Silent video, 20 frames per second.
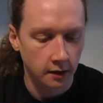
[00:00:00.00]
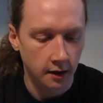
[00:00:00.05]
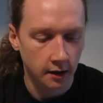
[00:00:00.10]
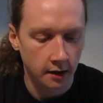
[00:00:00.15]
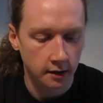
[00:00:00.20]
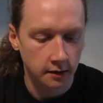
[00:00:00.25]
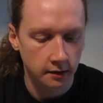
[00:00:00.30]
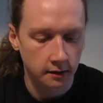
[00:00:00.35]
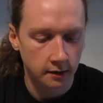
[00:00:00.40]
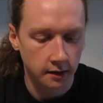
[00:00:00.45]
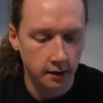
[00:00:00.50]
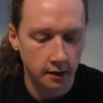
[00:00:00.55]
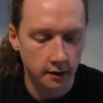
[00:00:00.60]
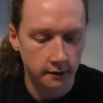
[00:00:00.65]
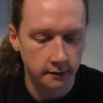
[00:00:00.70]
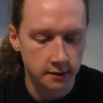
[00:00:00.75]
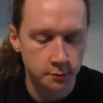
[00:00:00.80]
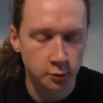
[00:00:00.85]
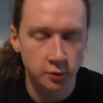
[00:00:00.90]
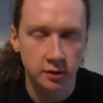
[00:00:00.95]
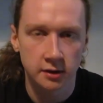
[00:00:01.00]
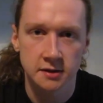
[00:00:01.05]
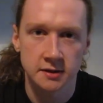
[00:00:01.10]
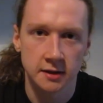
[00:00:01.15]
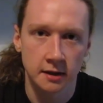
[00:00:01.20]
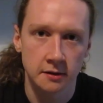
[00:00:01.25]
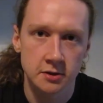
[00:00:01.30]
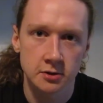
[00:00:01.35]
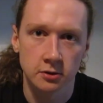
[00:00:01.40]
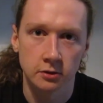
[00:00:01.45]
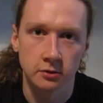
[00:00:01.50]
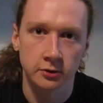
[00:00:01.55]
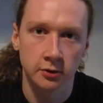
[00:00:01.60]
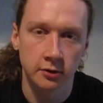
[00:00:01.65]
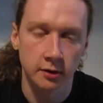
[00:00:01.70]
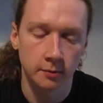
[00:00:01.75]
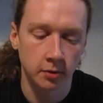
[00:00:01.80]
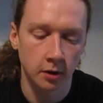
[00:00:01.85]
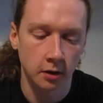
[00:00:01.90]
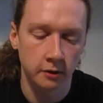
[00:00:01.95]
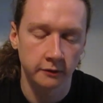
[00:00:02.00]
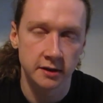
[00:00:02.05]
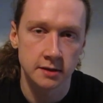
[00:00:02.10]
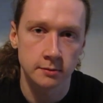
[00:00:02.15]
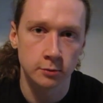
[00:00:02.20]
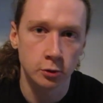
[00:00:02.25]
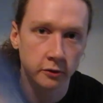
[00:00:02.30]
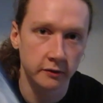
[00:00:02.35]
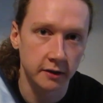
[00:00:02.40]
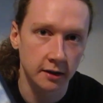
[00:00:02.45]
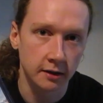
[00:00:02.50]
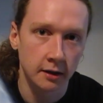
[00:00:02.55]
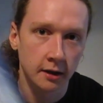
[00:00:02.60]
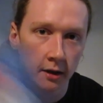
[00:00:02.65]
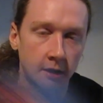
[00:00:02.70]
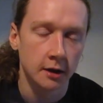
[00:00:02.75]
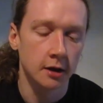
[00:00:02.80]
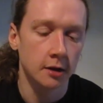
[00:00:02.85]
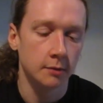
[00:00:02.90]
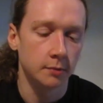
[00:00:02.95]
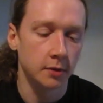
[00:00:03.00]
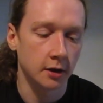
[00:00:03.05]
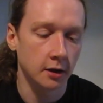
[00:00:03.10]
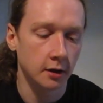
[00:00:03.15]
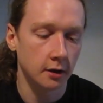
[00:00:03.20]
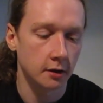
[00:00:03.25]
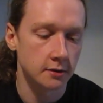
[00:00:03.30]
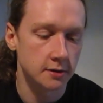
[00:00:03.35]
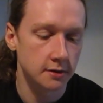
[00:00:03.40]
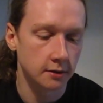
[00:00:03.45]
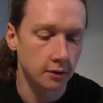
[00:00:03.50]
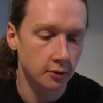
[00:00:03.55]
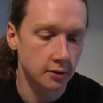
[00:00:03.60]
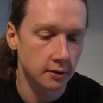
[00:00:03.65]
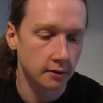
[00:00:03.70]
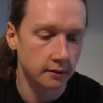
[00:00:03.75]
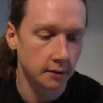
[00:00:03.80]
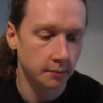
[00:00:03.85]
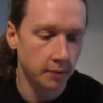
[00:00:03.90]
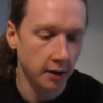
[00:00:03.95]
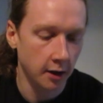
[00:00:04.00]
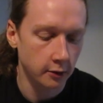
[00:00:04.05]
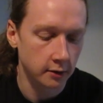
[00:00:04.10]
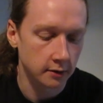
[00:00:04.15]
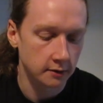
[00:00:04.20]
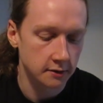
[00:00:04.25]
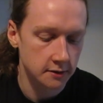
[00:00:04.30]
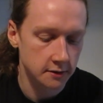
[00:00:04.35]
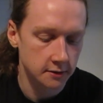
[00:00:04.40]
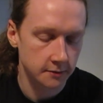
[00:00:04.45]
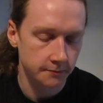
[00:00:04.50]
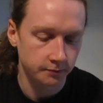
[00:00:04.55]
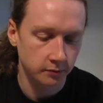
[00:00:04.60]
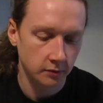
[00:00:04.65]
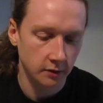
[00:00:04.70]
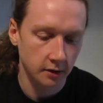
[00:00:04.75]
and that's pretty essential to the plot of this movie, because the parents,